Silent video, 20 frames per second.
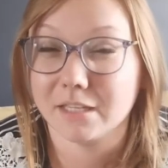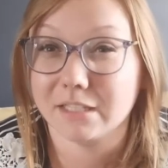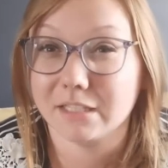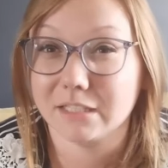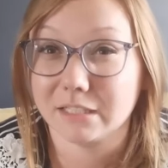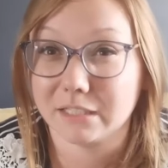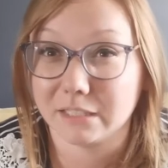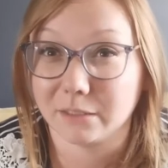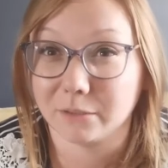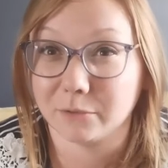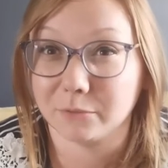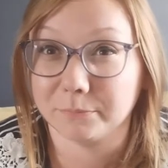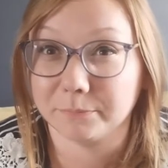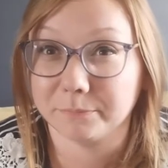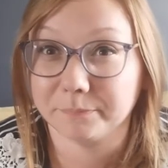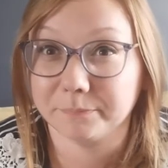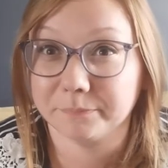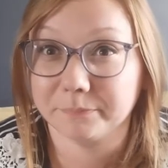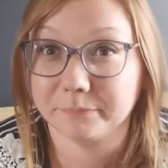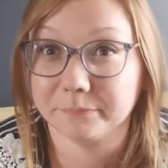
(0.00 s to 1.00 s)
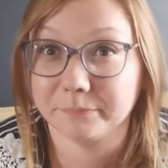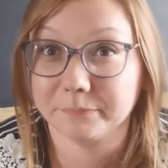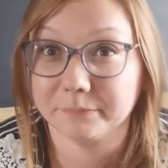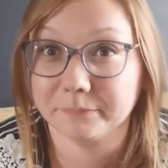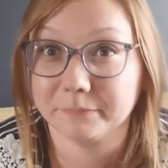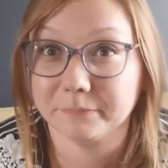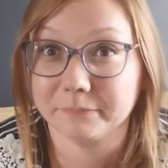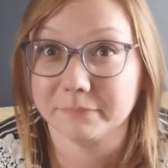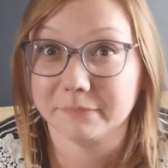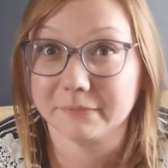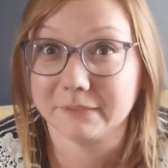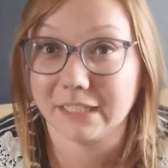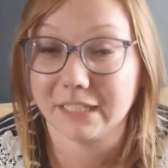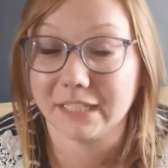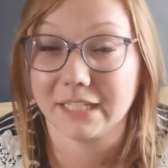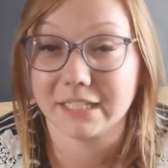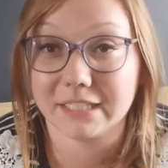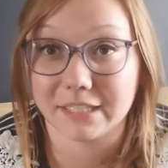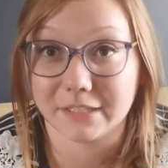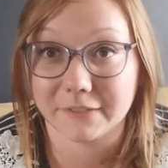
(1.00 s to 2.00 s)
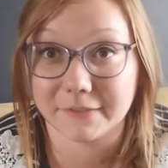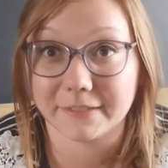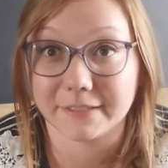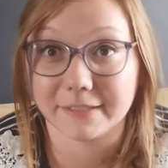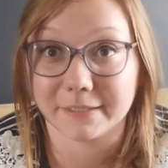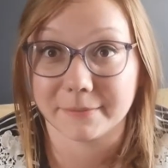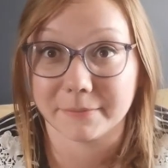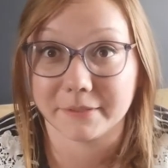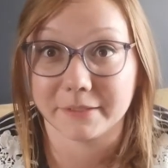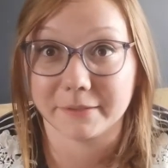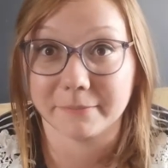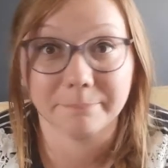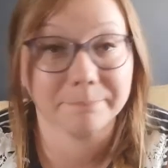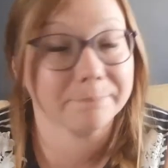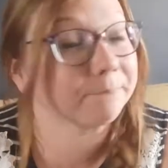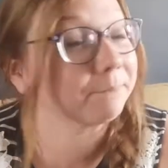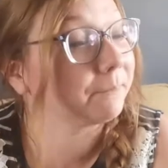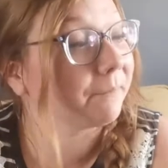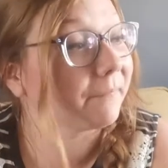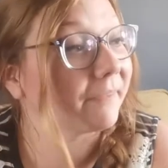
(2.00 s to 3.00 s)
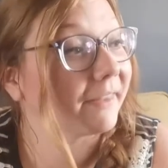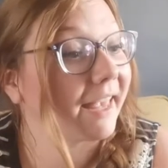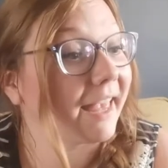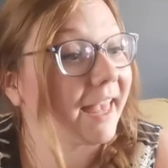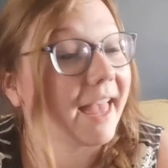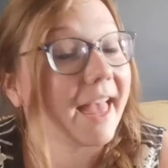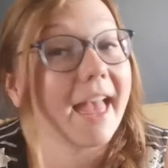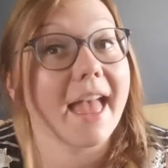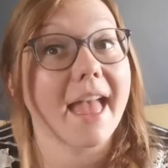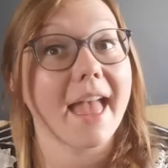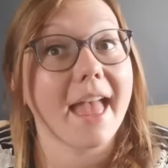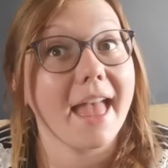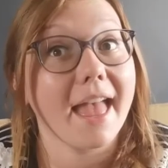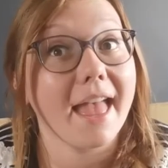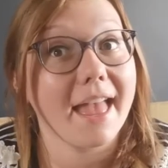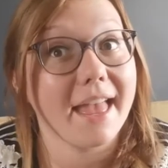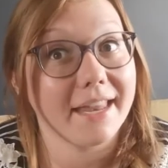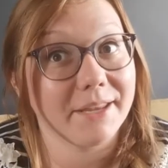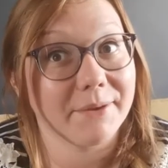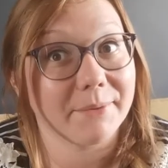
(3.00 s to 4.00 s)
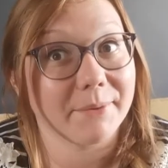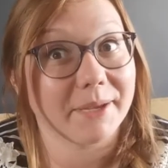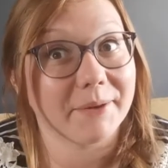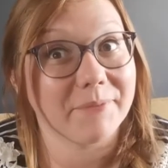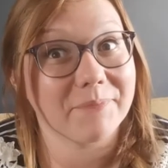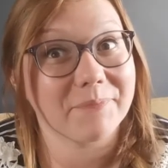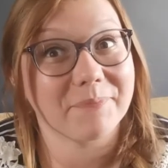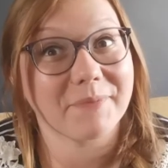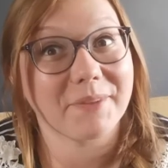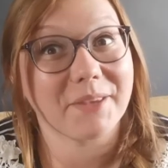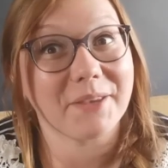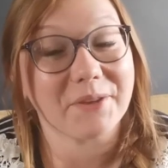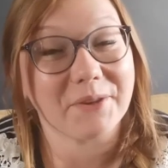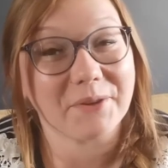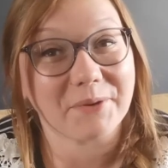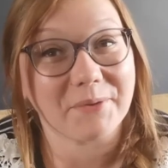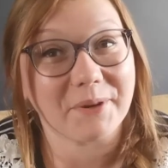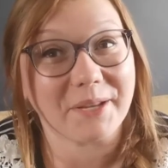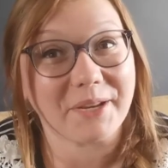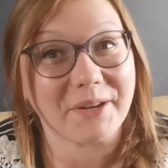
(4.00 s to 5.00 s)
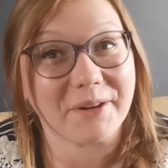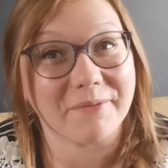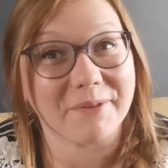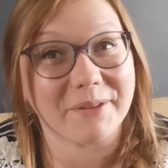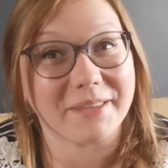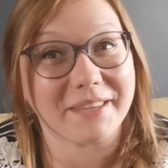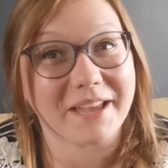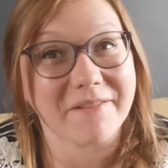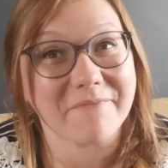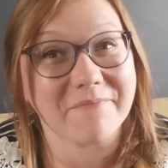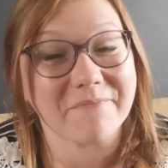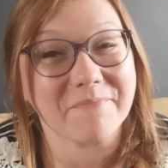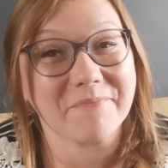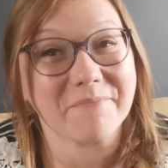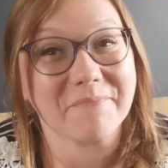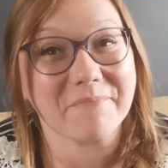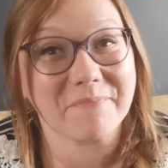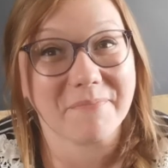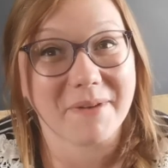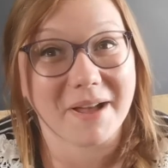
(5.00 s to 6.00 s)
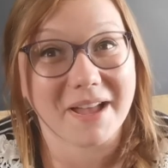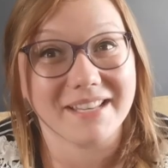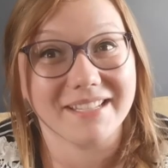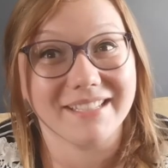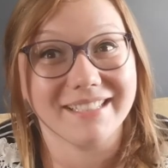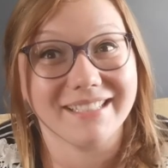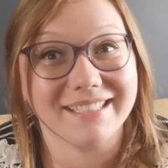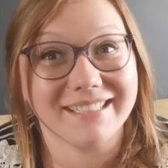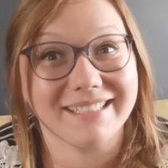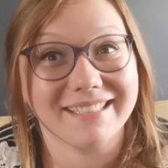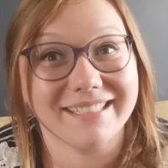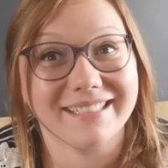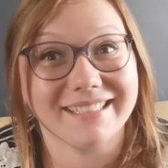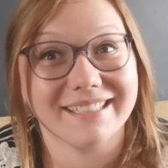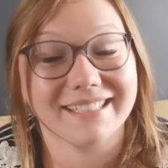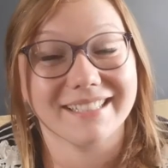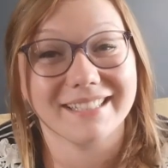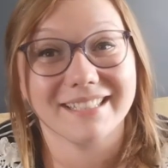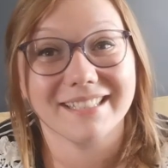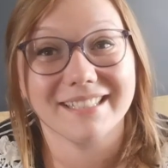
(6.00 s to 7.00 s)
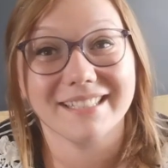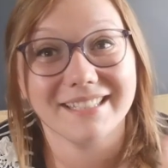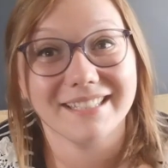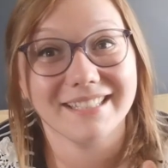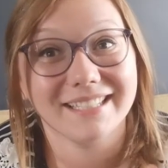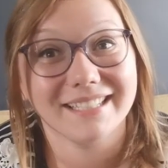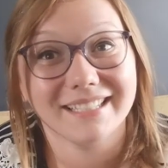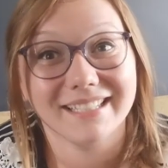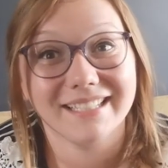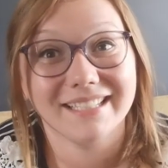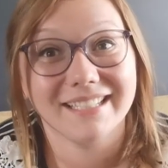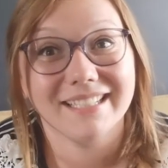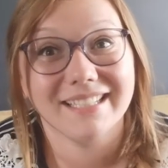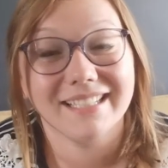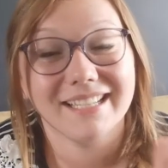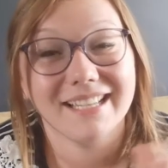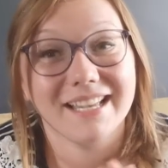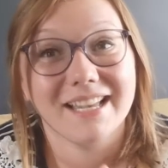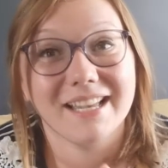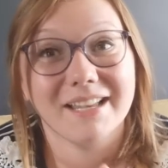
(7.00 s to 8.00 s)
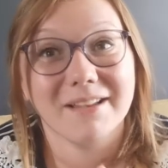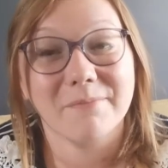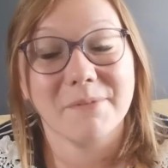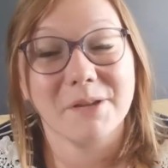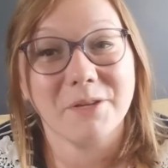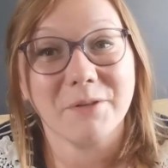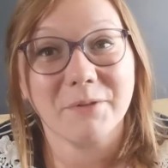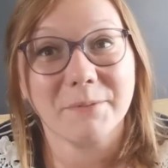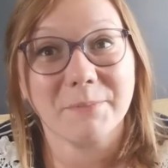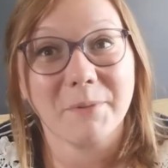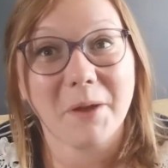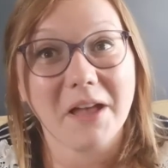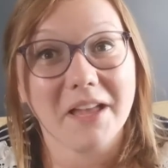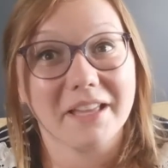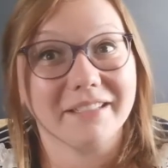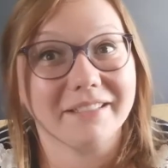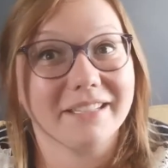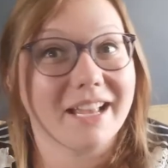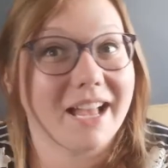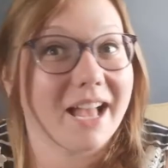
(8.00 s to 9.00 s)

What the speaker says: So that tells you something. Anyway, you don't want to hear about that, but this is my new spot.